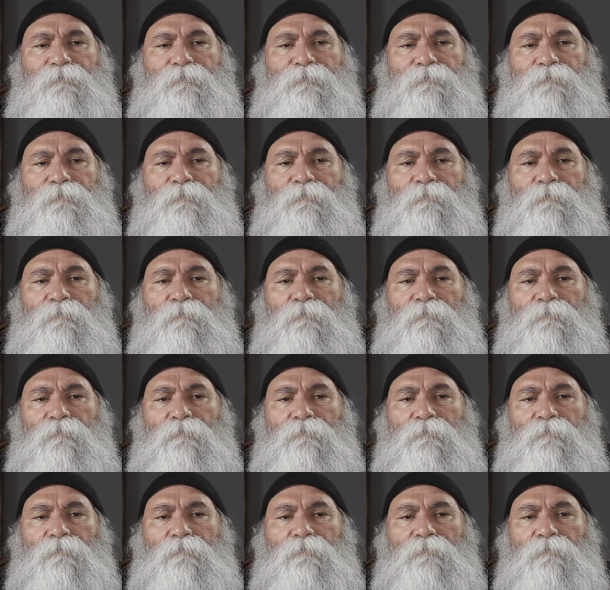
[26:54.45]

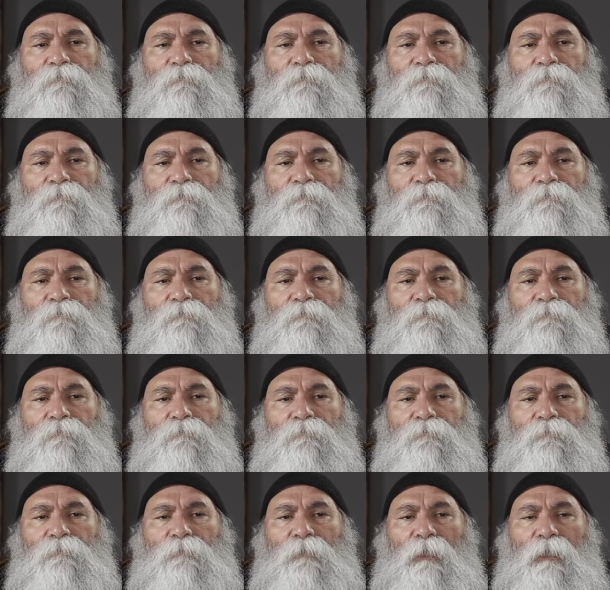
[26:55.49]

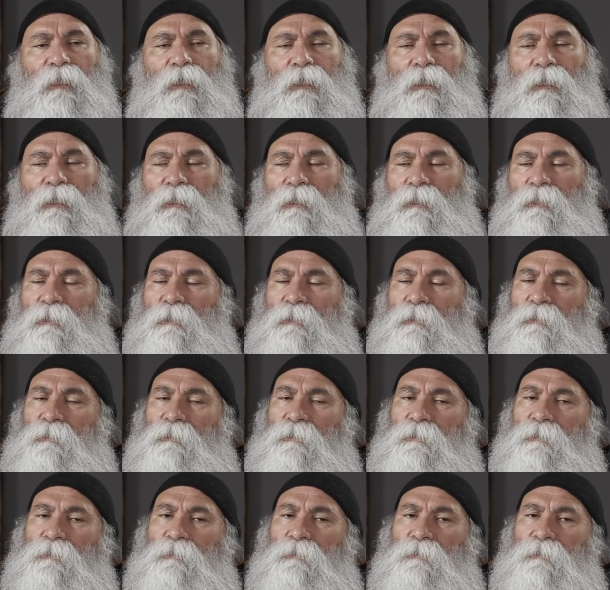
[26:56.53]

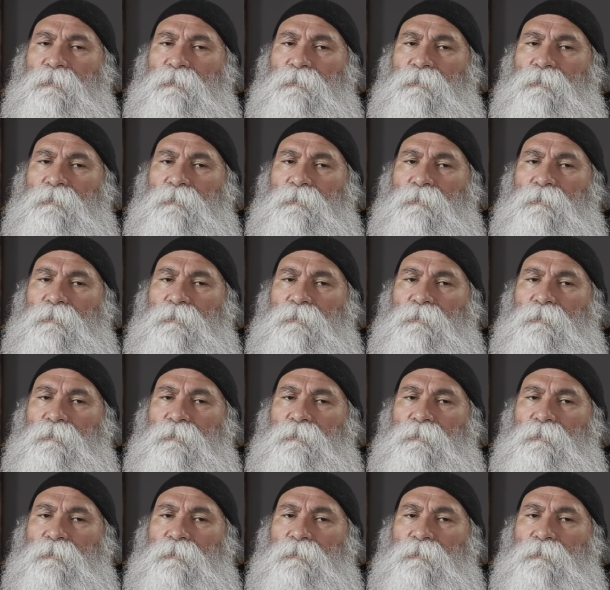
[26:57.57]
No one is speaking in this clip.